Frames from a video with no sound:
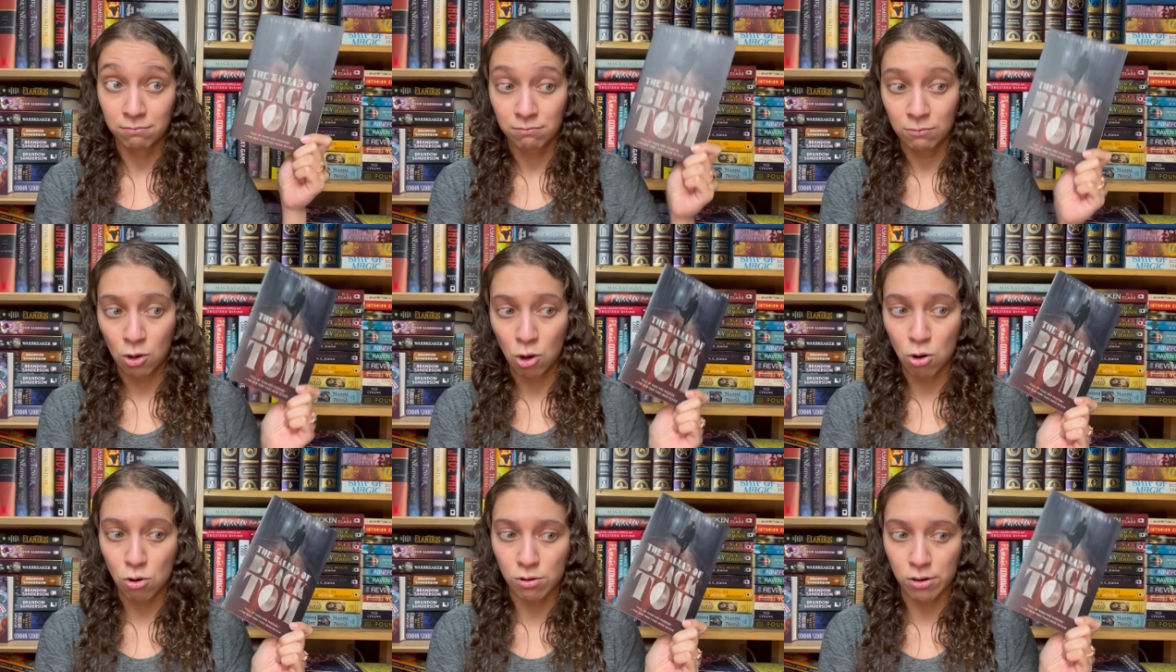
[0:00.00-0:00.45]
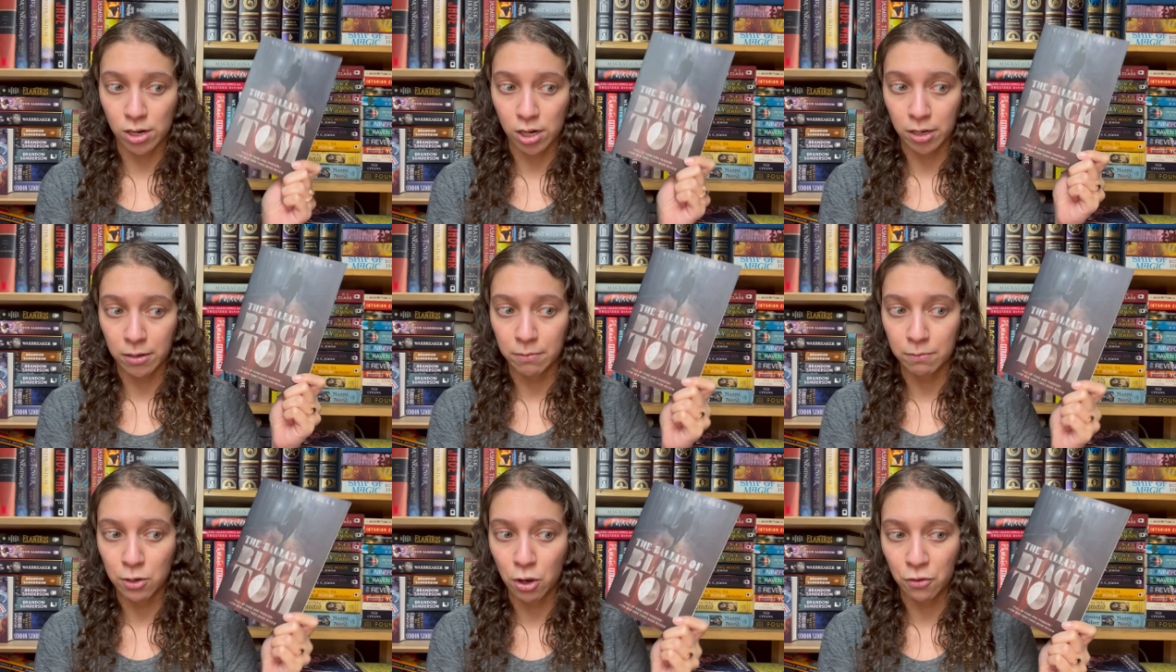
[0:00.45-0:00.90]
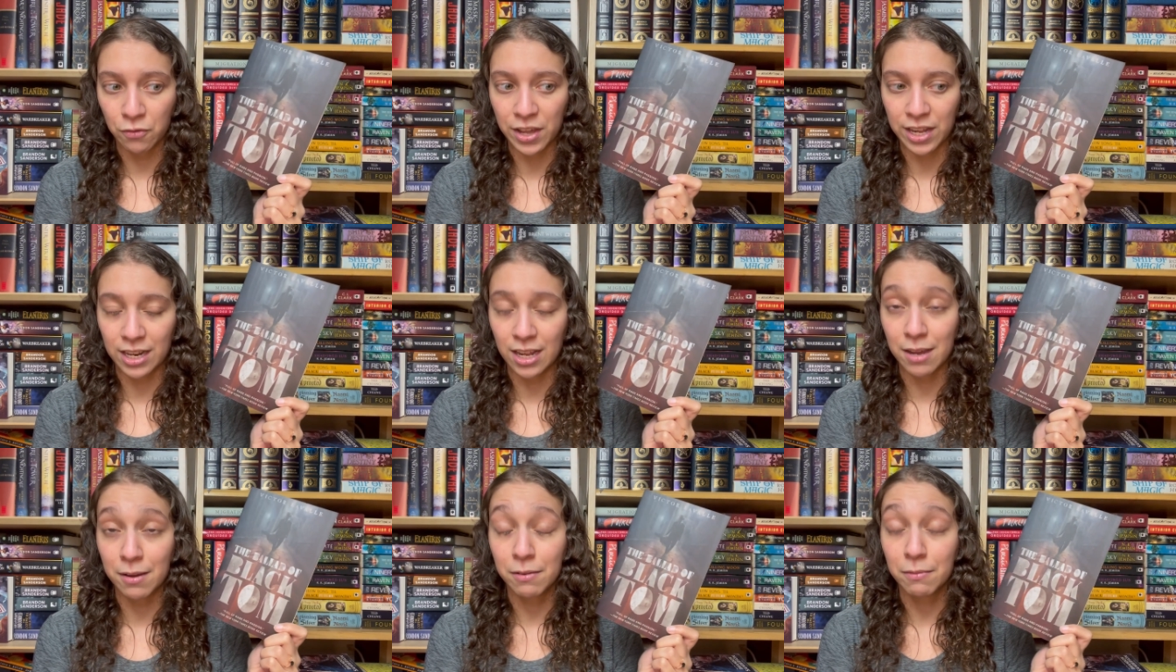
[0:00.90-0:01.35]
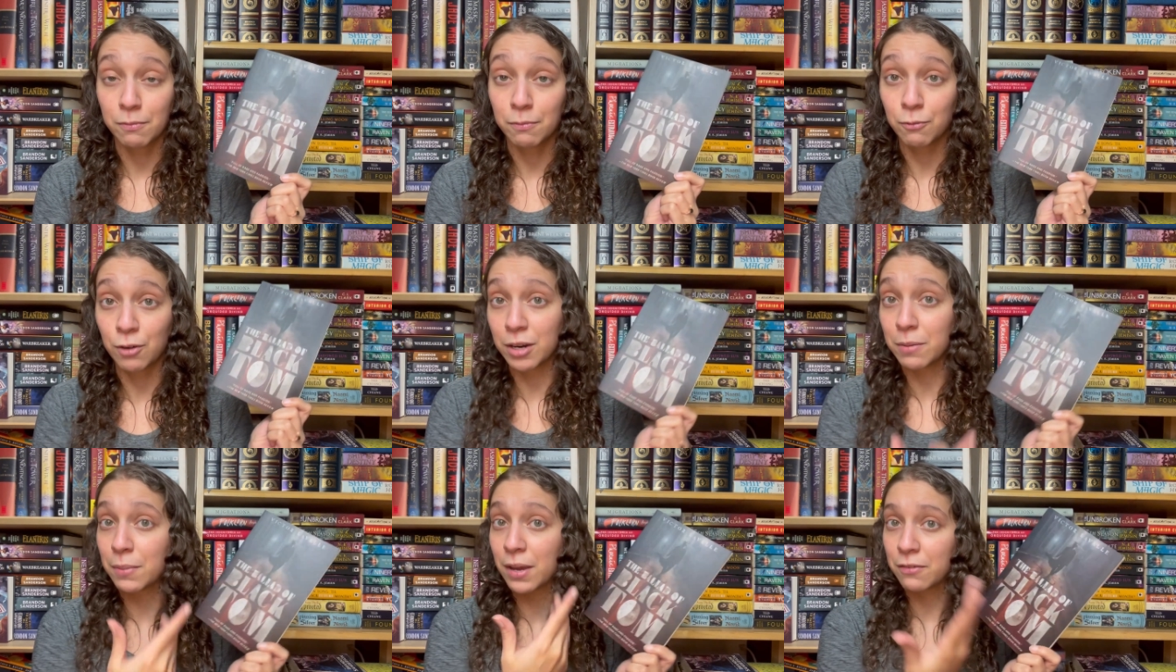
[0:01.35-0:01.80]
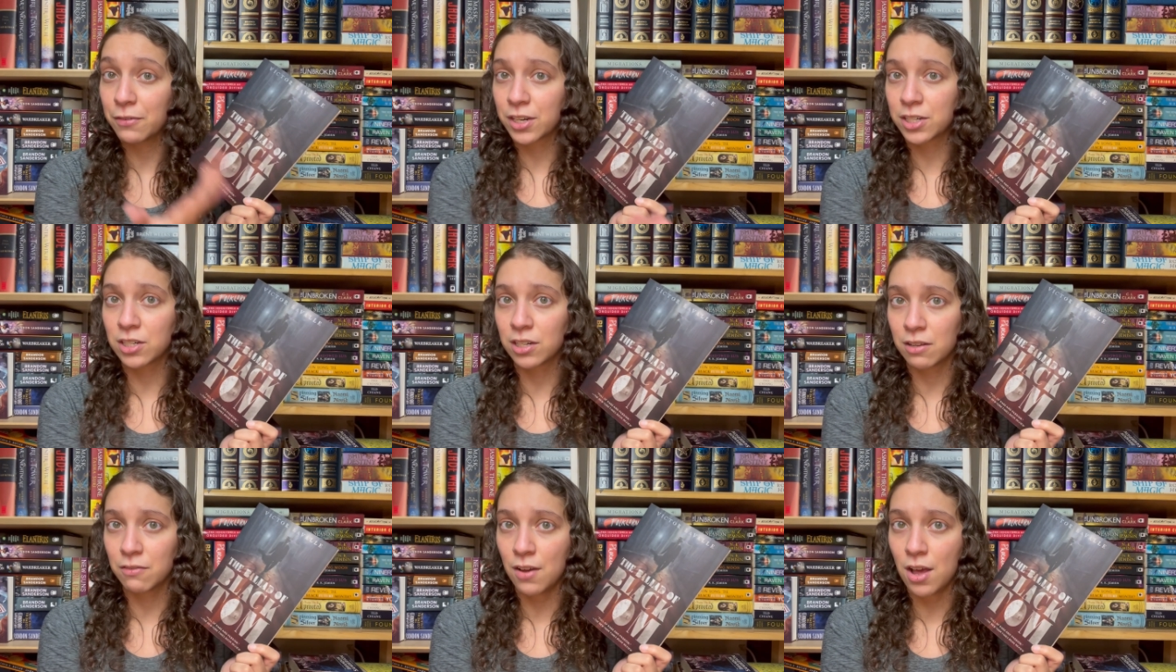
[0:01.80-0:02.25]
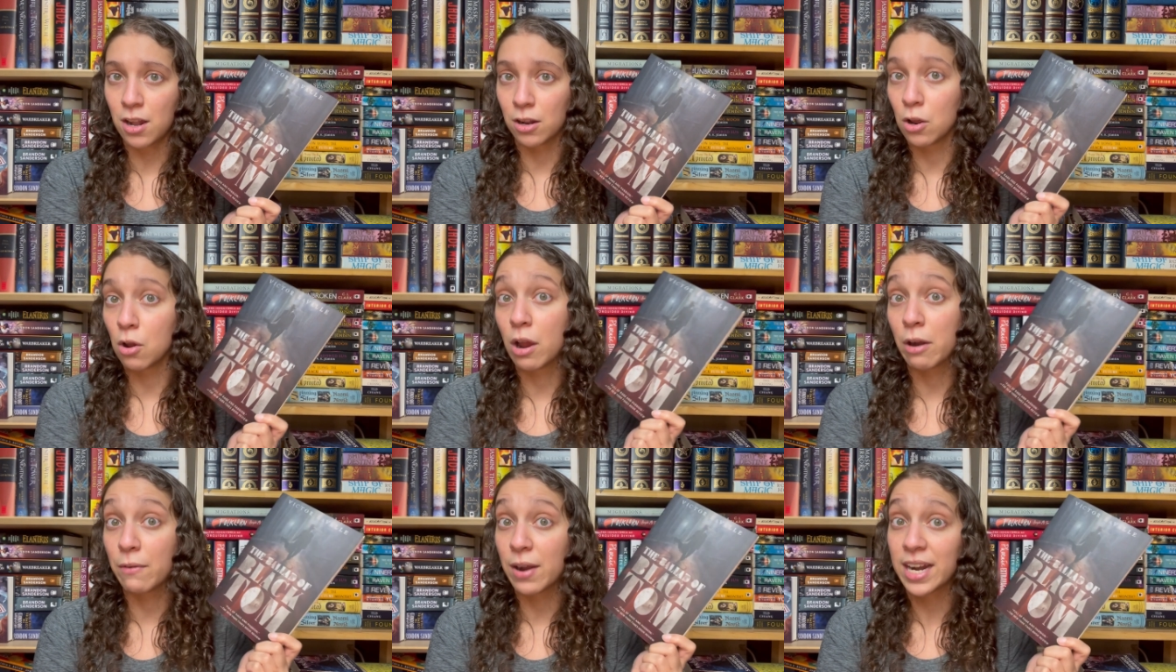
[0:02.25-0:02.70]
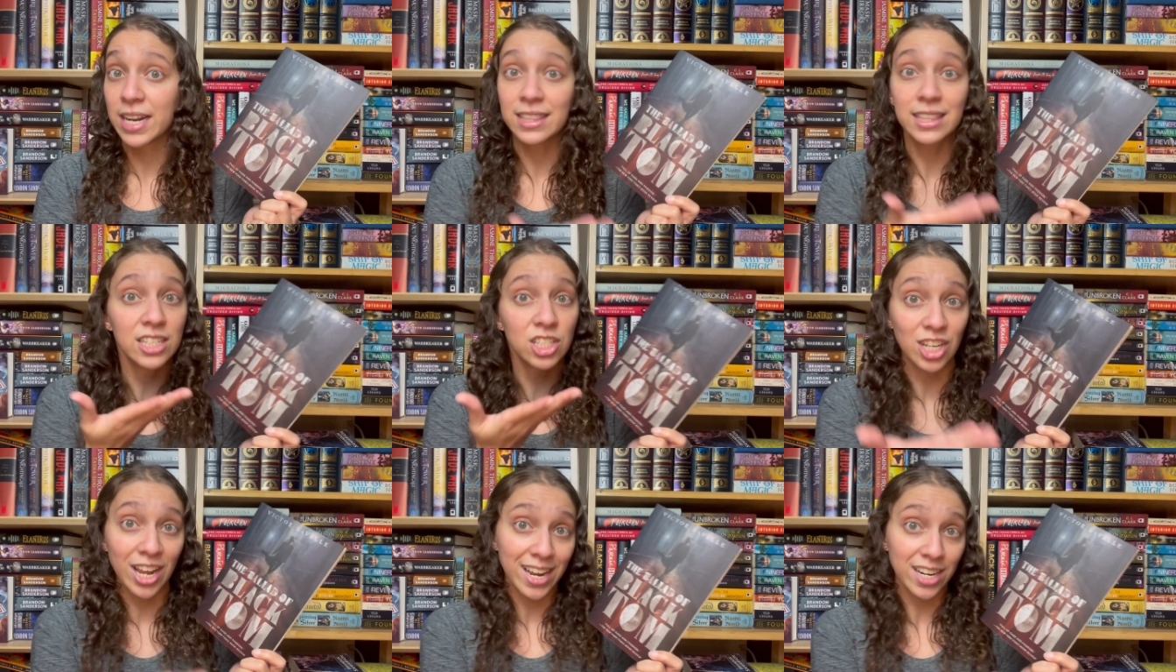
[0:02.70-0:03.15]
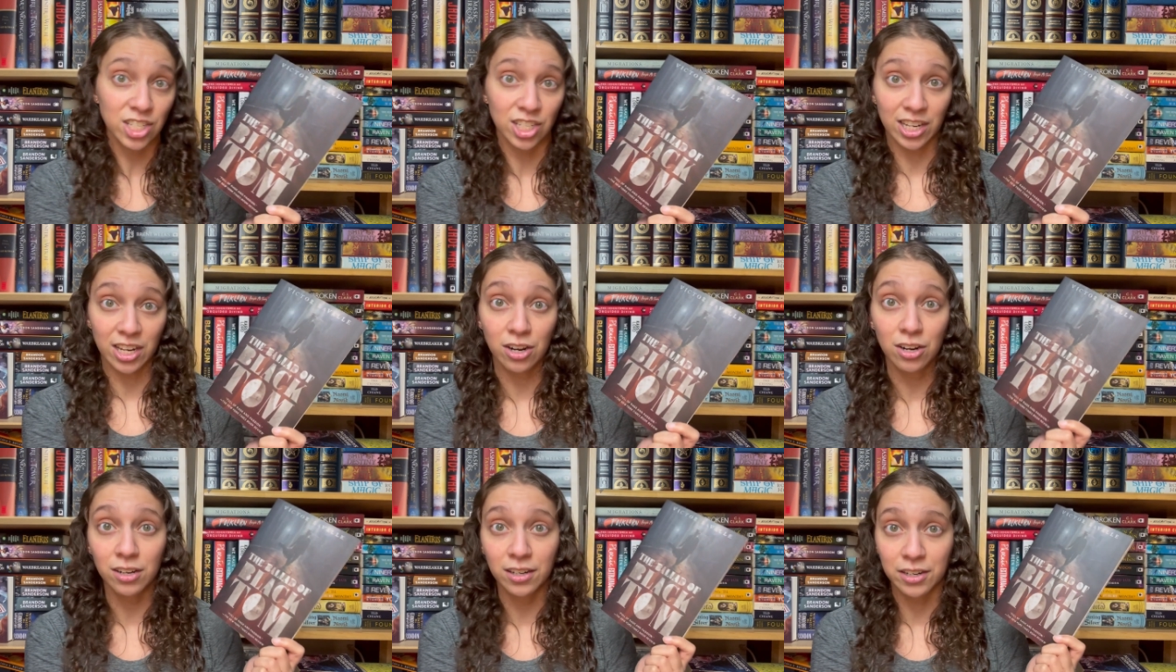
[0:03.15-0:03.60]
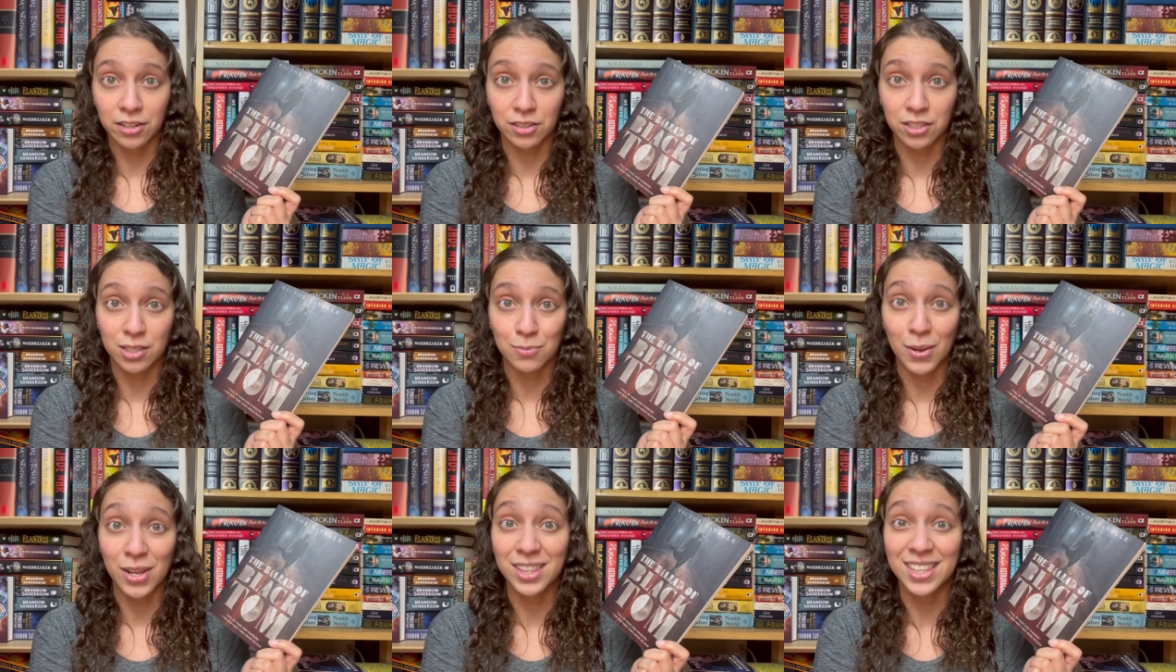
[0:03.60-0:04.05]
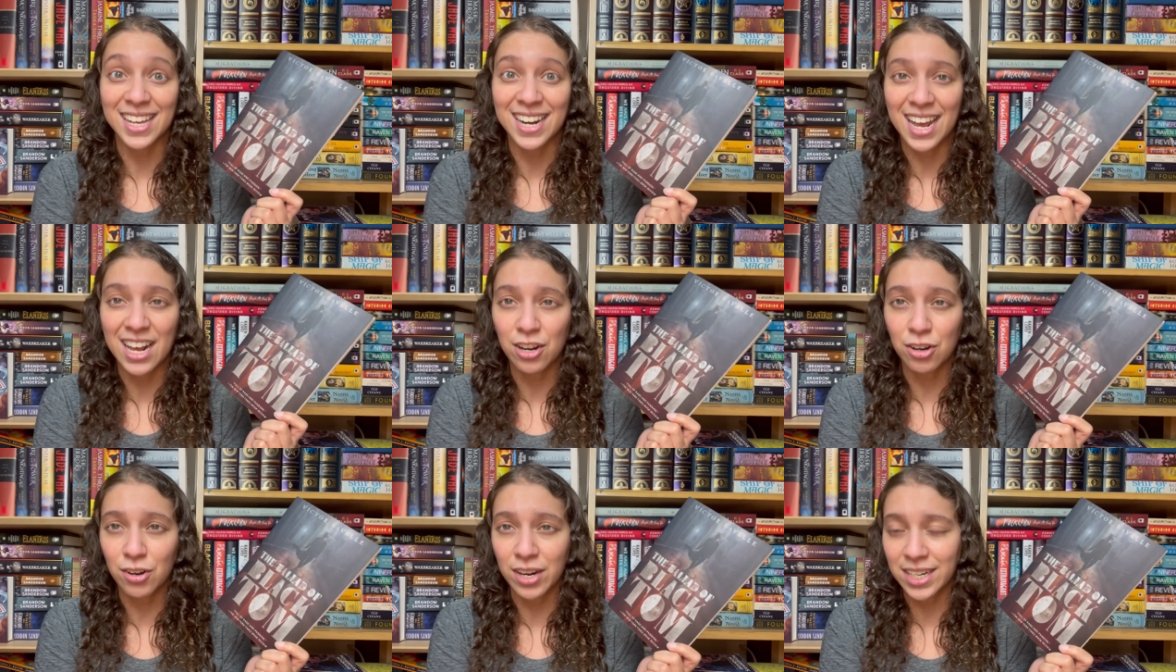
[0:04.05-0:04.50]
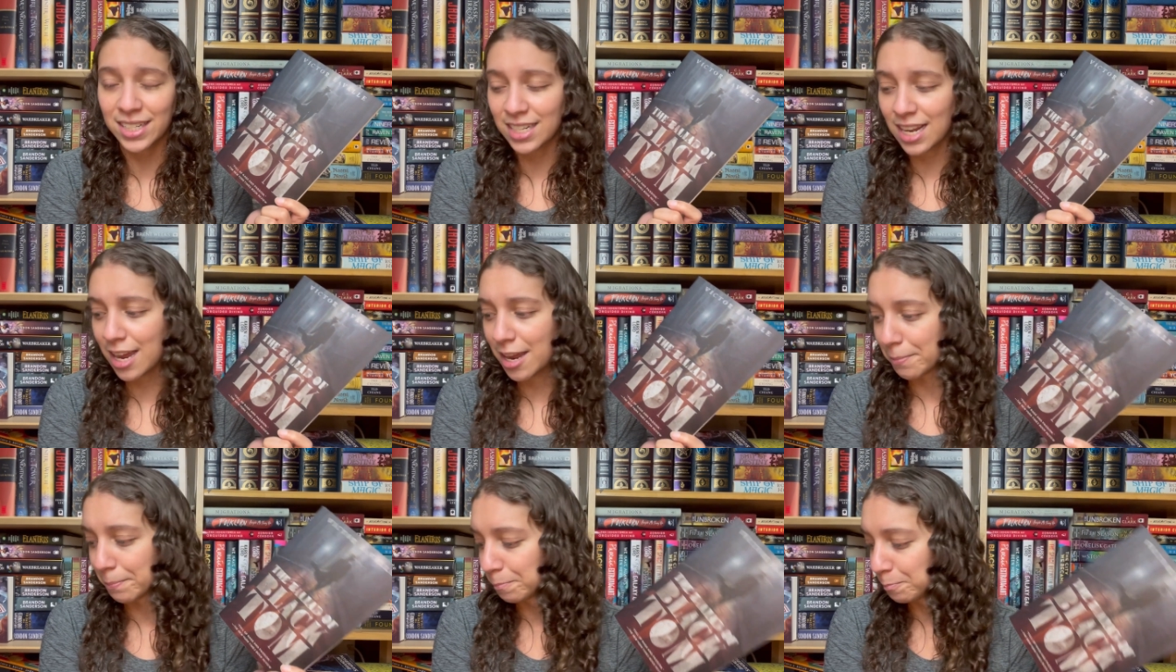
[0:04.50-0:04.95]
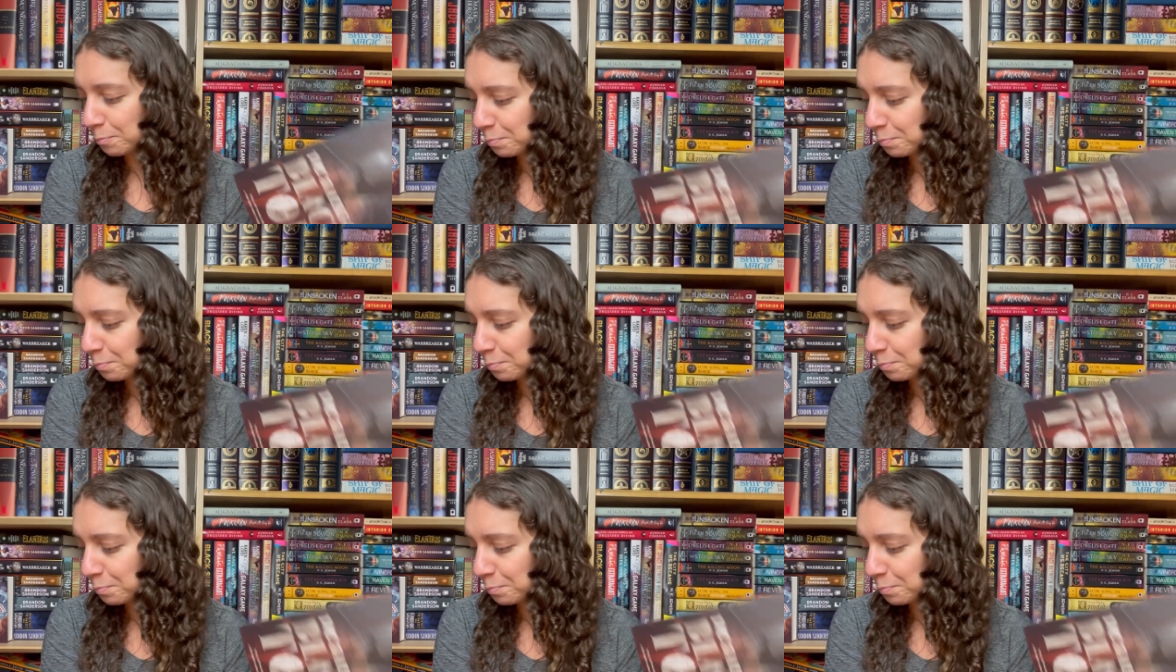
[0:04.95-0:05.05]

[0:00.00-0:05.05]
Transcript: horror novella written by Victor LaValle, who I read The Changeling earlier this month and had a great time.